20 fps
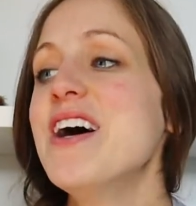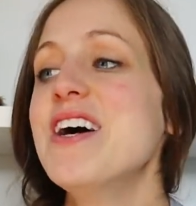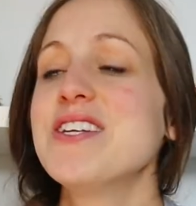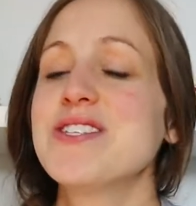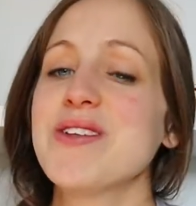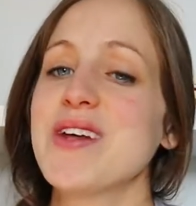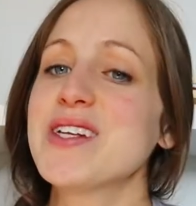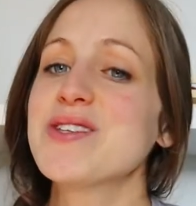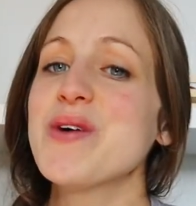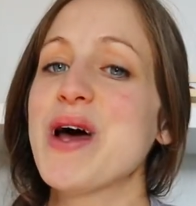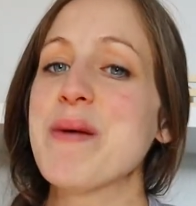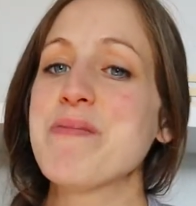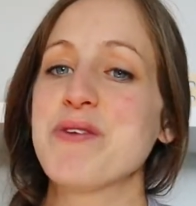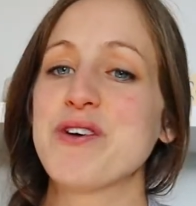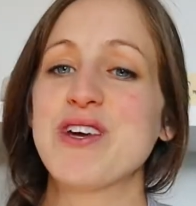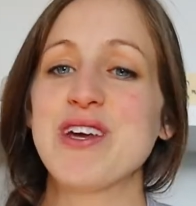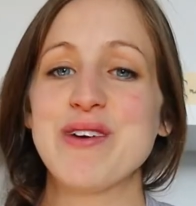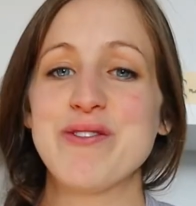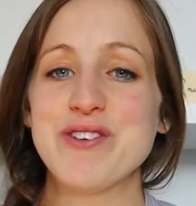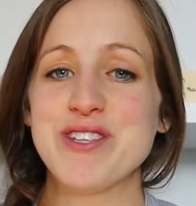So that's why I'm
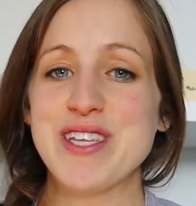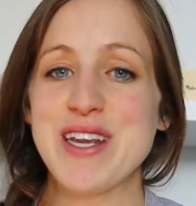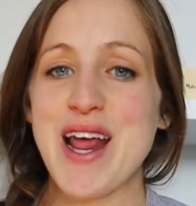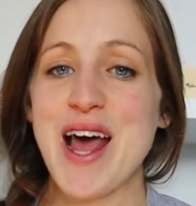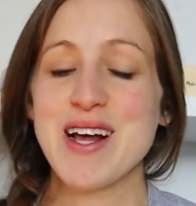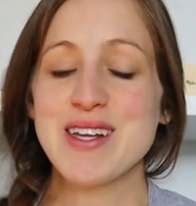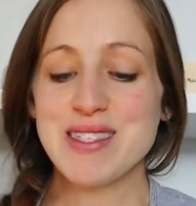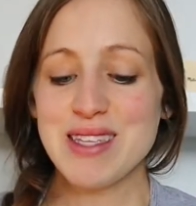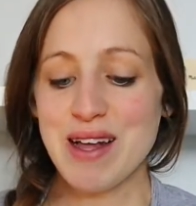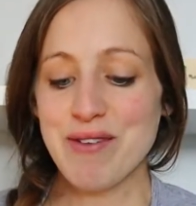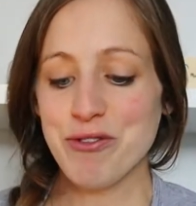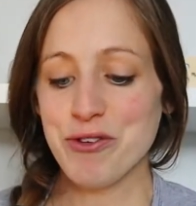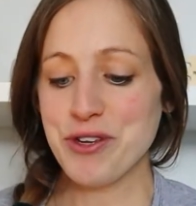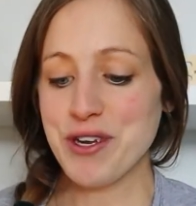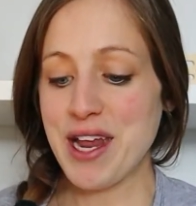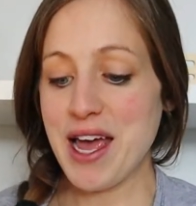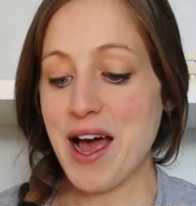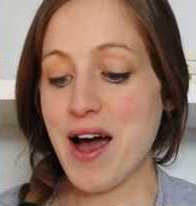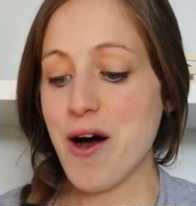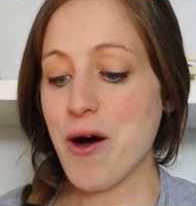looking for the next level
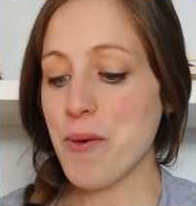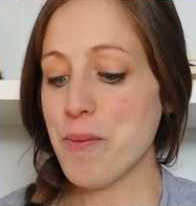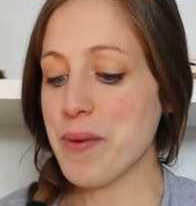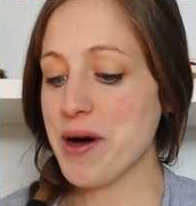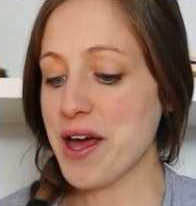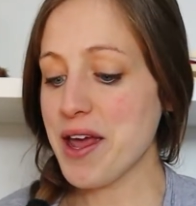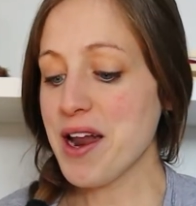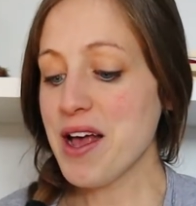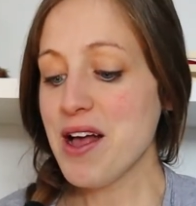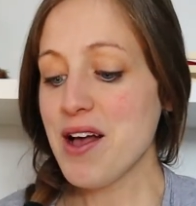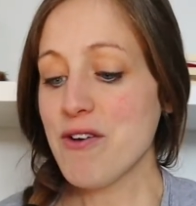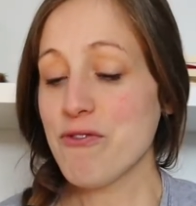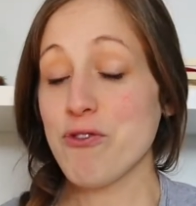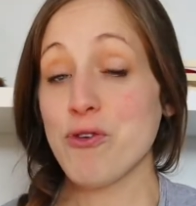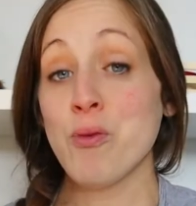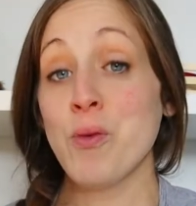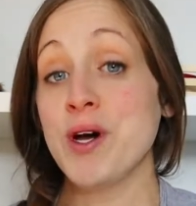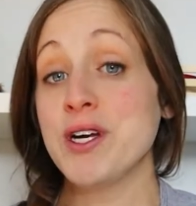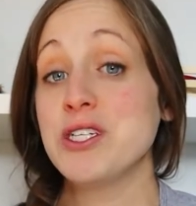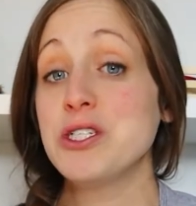now. But
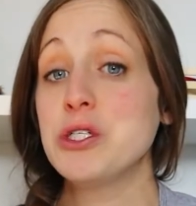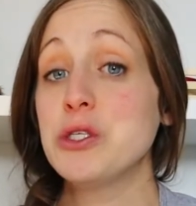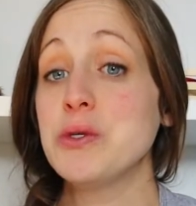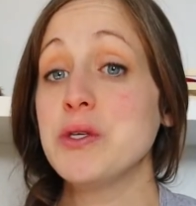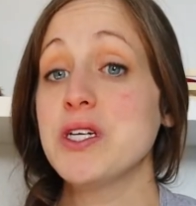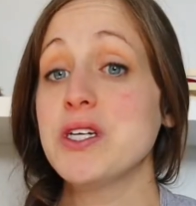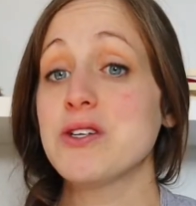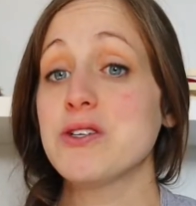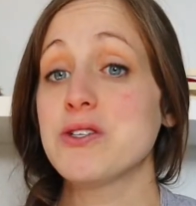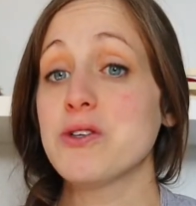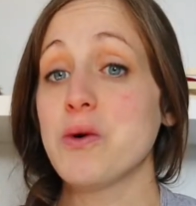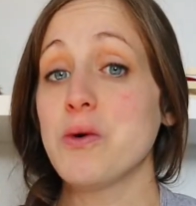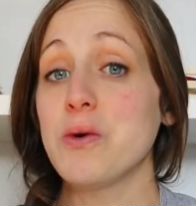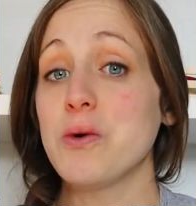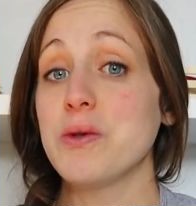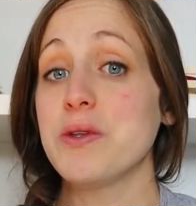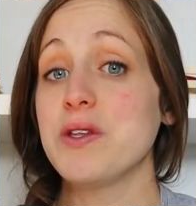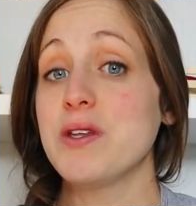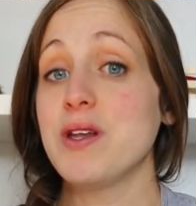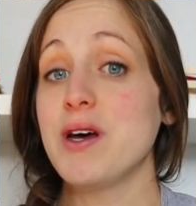for 1 to 2 years
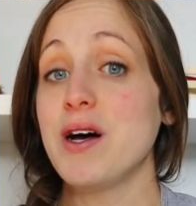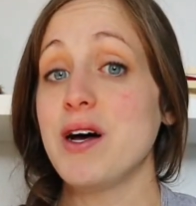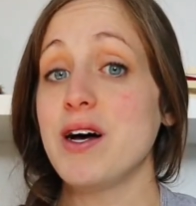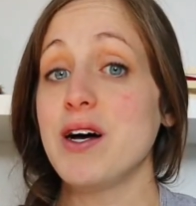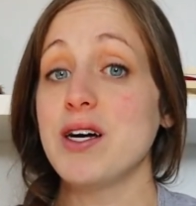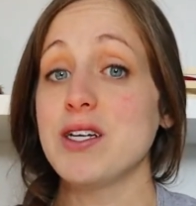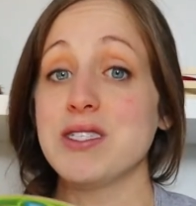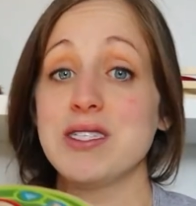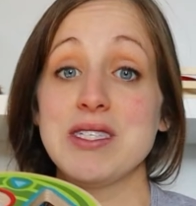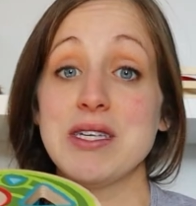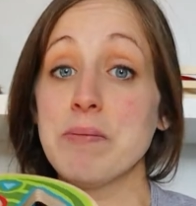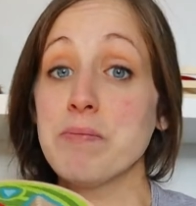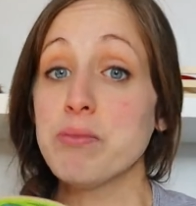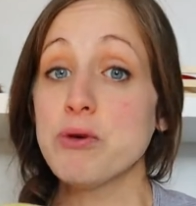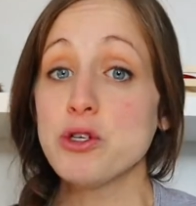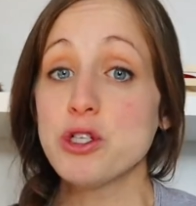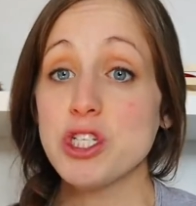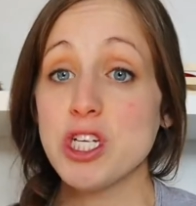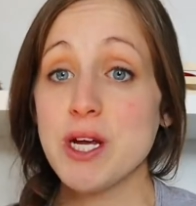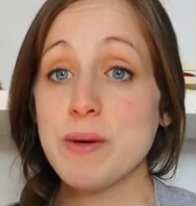old,
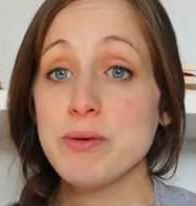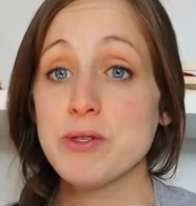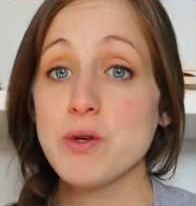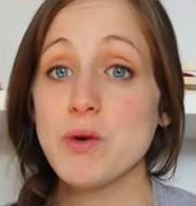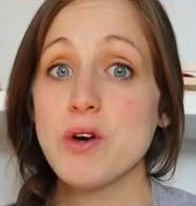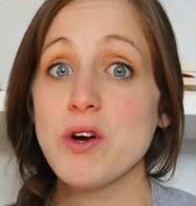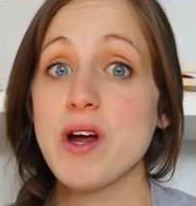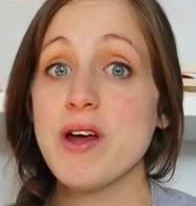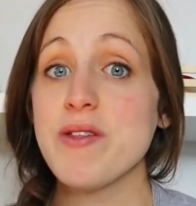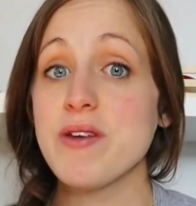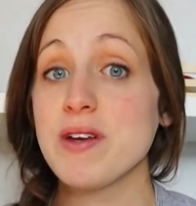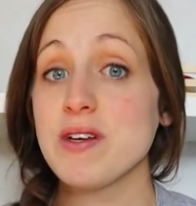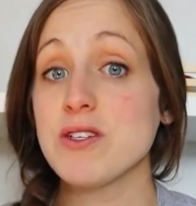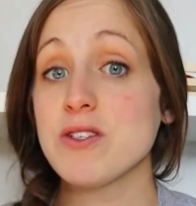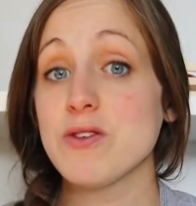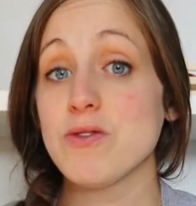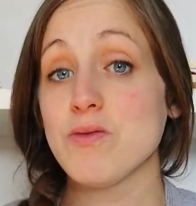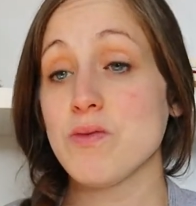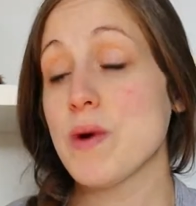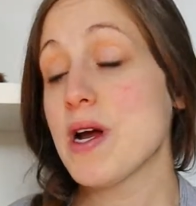simple shape sorter I think is
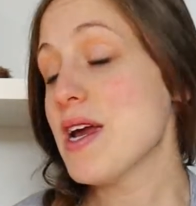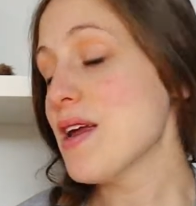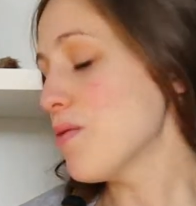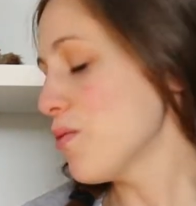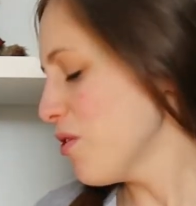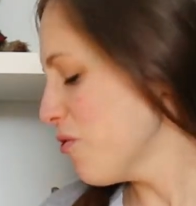great.